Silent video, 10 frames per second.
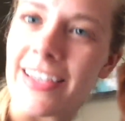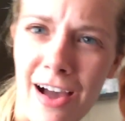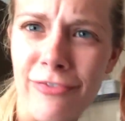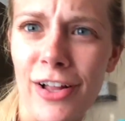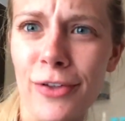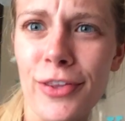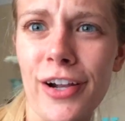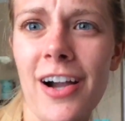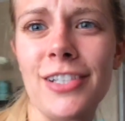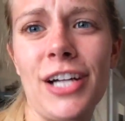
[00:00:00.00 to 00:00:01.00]
not follow their
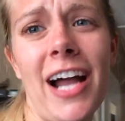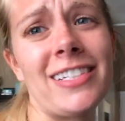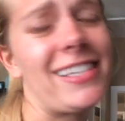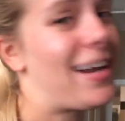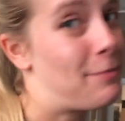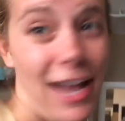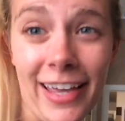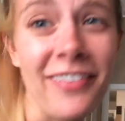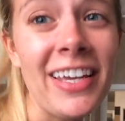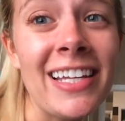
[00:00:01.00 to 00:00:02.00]
contract, and I'm not
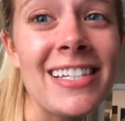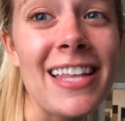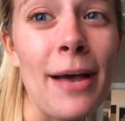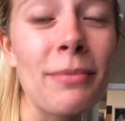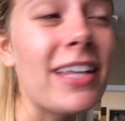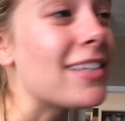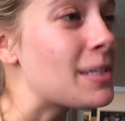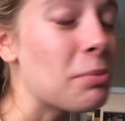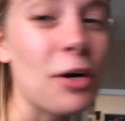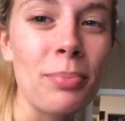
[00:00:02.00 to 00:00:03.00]
giving in to them like the
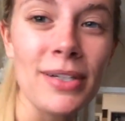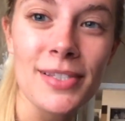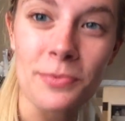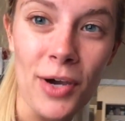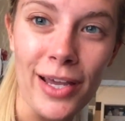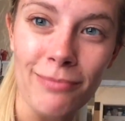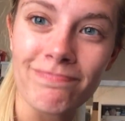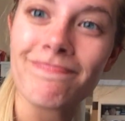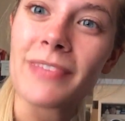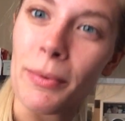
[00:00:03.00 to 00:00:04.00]
typical person would.
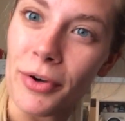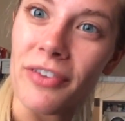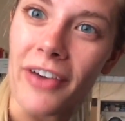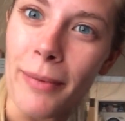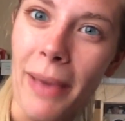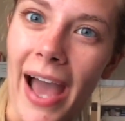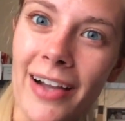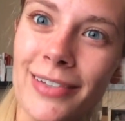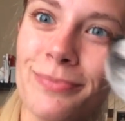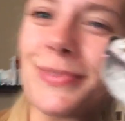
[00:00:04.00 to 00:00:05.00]
I'm going to fight
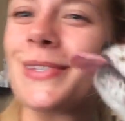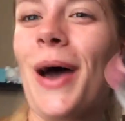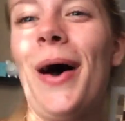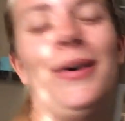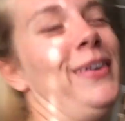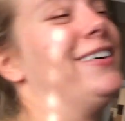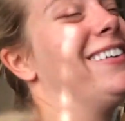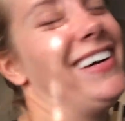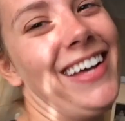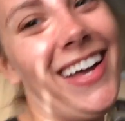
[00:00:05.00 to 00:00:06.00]
back.
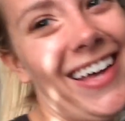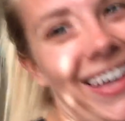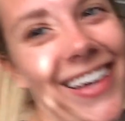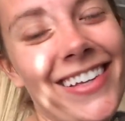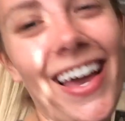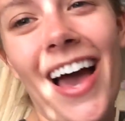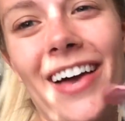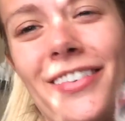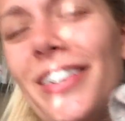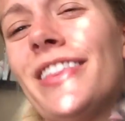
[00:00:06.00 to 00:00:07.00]
So. Yeah,
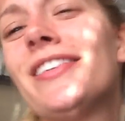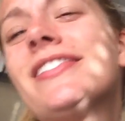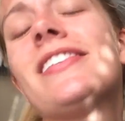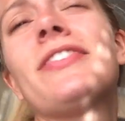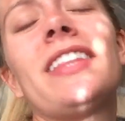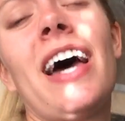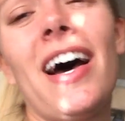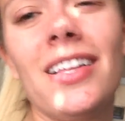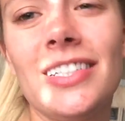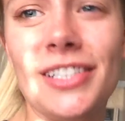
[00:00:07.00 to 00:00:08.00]
I'm going through stuff with that.
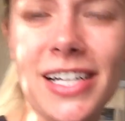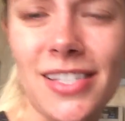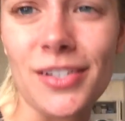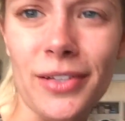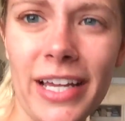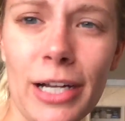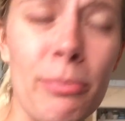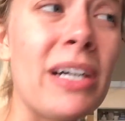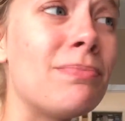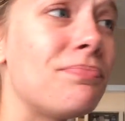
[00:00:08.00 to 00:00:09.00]
I'll let you guys know later.
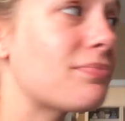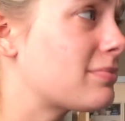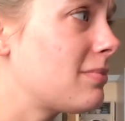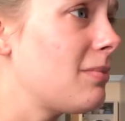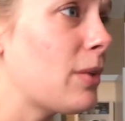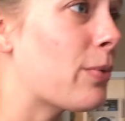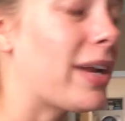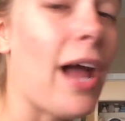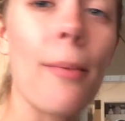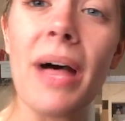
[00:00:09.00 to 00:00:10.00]
But
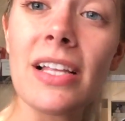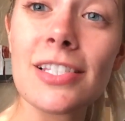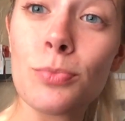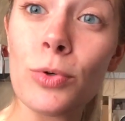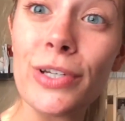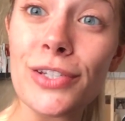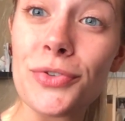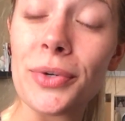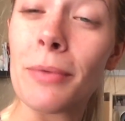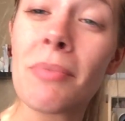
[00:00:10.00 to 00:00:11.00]
right now, Bella's wound is
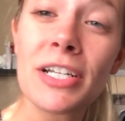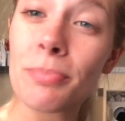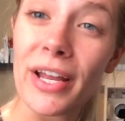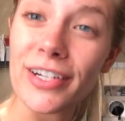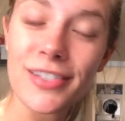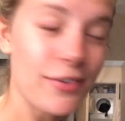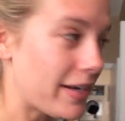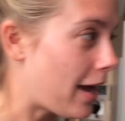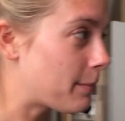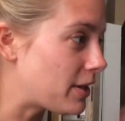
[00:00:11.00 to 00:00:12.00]
doing much better. So
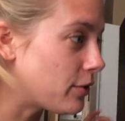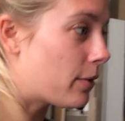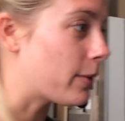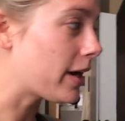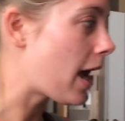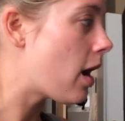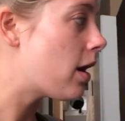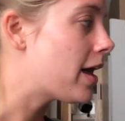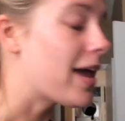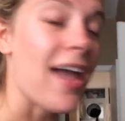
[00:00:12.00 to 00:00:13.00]
right now, I'm going to do a
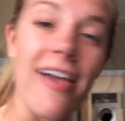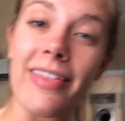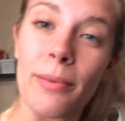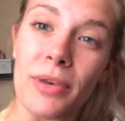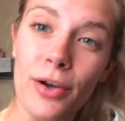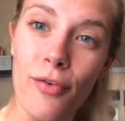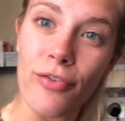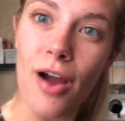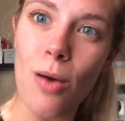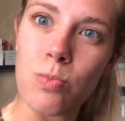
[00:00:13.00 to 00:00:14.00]
workout. And then I'm going to go
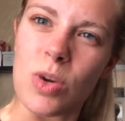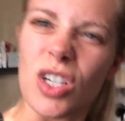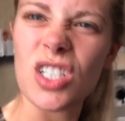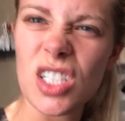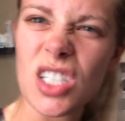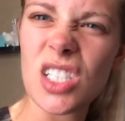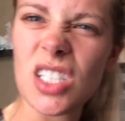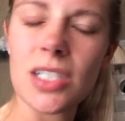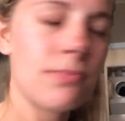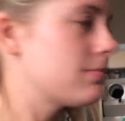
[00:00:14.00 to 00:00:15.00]
for a
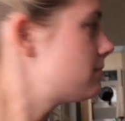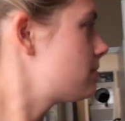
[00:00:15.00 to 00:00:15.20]
run.